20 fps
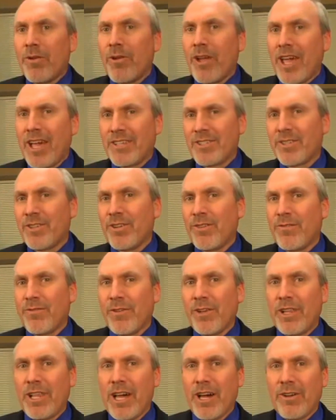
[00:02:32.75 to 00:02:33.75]
we ask you to
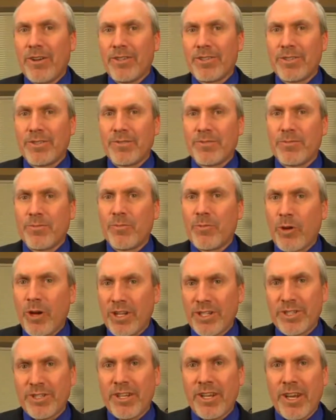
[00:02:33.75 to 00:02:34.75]
fill out a
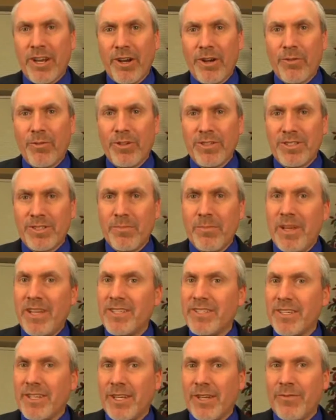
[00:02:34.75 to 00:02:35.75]
questionnaire with some
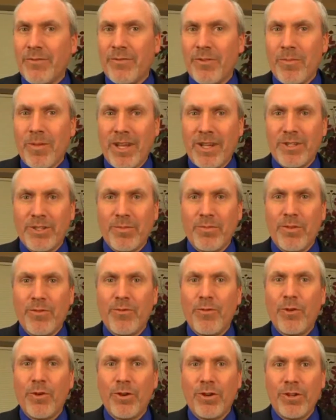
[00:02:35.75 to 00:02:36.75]
basic information
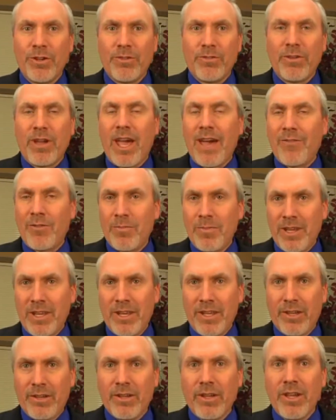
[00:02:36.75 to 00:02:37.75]
before you have a
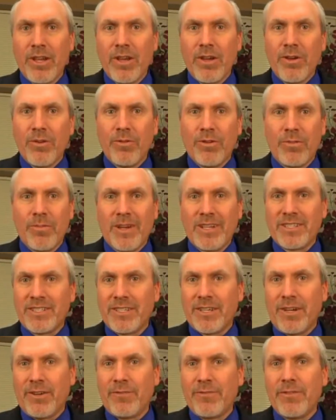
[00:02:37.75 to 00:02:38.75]
meeting with
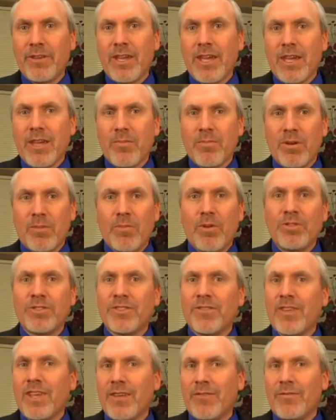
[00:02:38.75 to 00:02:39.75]
myself but most
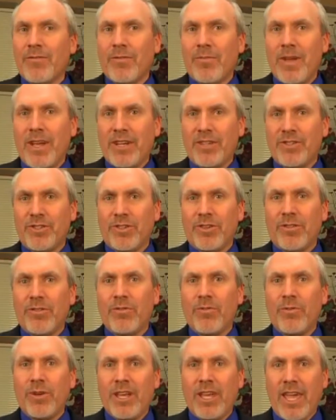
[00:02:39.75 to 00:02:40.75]
of the information
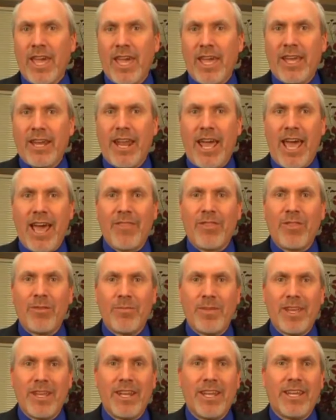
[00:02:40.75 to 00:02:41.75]
we gain at the
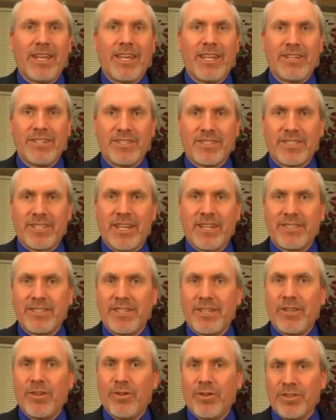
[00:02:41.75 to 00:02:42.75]
meeting in
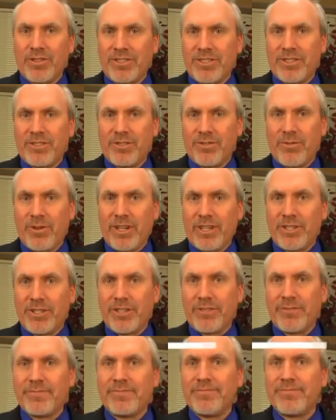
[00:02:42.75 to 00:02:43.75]
discussing your
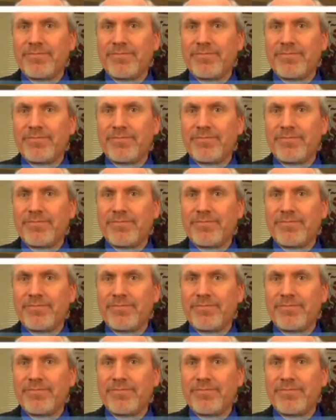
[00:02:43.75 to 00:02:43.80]
situation.